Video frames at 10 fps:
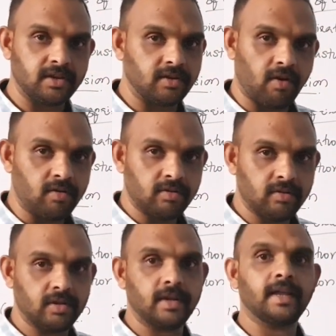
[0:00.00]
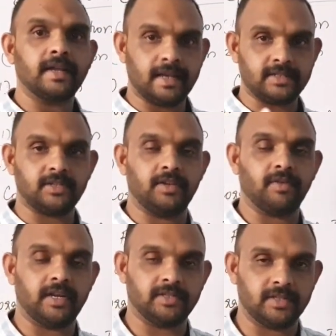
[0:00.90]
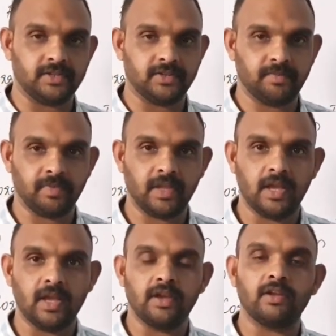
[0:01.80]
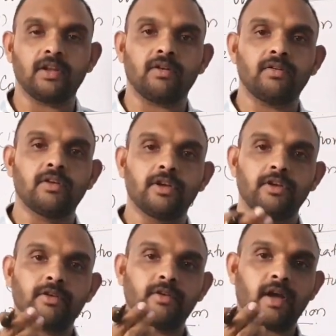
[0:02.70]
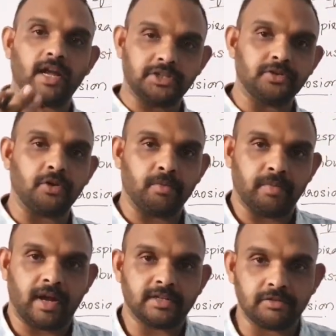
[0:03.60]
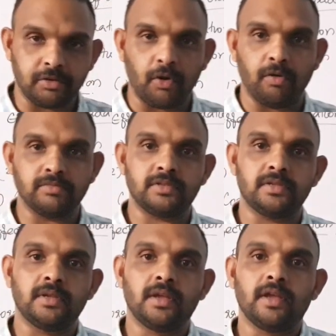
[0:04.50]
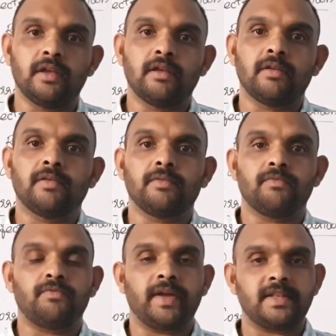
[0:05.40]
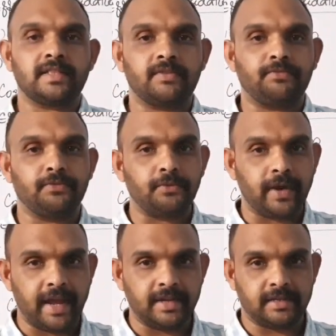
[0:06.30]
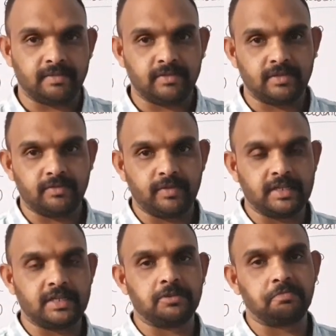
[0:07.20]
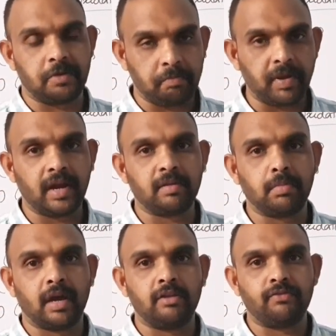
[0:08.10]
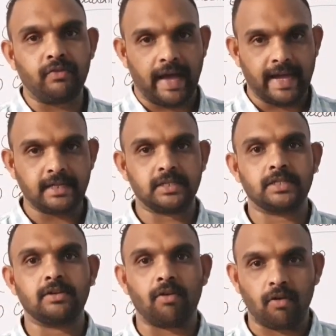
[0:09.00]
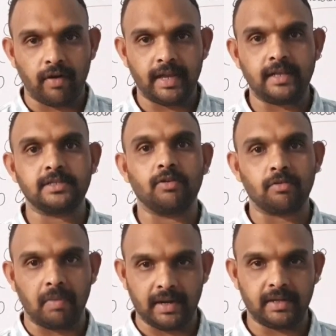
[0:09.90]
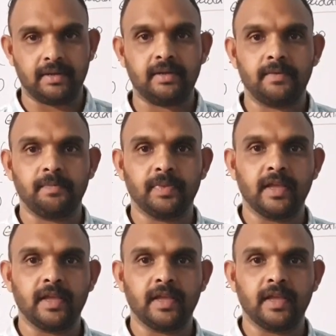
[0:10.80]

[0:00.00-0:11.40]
No? Let's see what is it. You know, at our homes, when the food items which is prepared by fats, oils or butter,